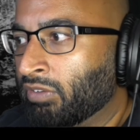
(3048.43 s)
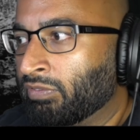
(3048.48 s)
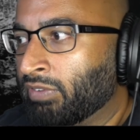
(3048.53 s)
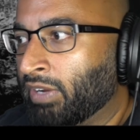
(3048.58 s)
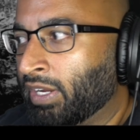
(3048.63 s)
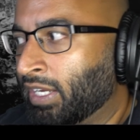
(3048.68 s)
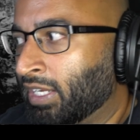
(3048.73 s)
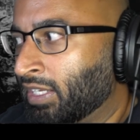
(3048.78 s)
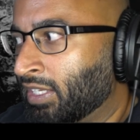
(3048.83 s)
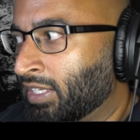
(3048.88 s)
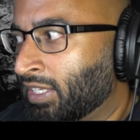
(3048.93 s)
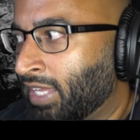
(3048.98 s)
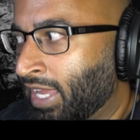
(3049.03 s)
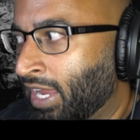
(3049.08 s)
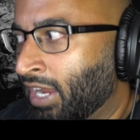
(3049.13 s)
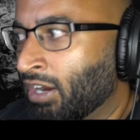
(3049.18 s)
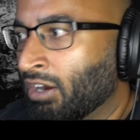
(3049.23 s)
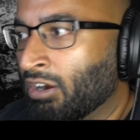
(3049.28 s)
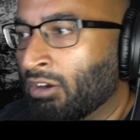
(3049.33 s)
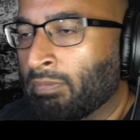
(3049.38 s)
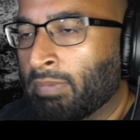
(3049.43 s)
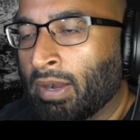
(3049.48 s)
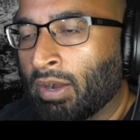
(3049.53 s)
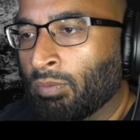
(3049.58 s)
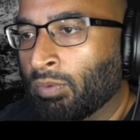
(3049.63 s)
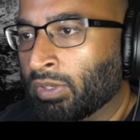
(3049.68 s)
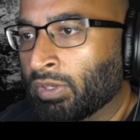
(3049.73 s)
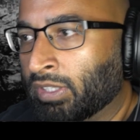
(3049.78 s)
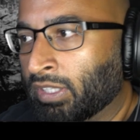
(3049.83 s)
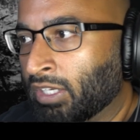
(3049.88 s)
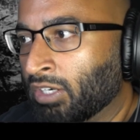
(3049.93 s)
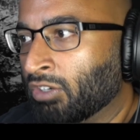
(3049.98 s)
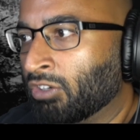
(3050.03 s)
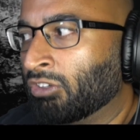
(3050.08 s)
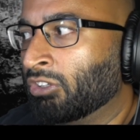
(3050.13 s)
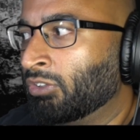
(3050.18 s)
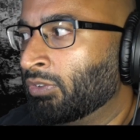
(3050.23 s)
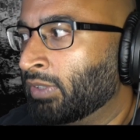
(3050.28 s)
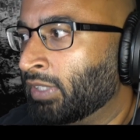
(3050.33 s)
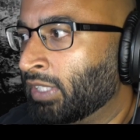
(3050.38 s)
If I care about what they're
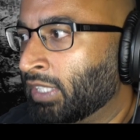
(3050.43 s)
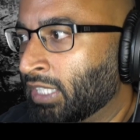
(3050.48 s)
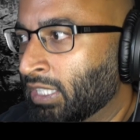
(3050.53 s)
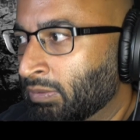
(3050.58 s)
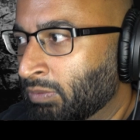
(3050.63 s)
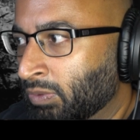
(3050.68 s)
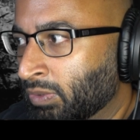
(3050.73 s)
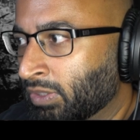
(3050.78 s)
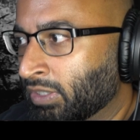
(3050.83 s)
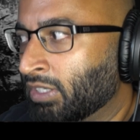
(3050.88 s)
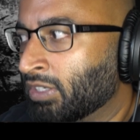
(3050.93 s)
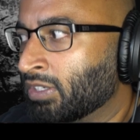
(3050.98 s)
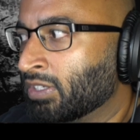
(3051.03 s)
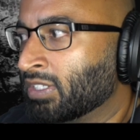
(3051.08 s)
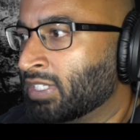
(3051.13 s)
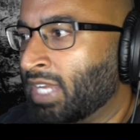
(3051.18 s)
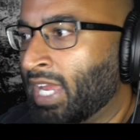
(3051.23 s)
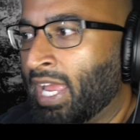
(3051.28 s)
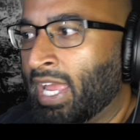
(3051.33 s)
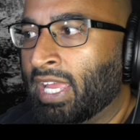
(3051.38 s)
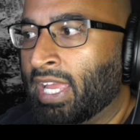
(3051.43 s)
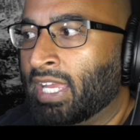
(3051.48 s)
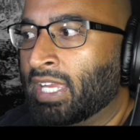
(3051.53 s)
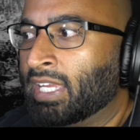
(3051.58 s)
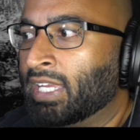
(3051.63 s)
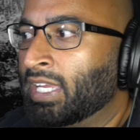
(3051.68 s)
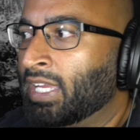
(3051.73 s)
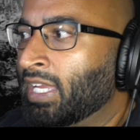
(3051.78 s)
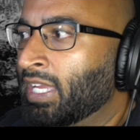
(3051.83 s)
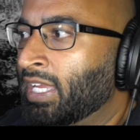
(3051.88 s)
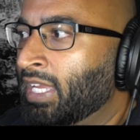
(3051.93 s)
doing and what they're saying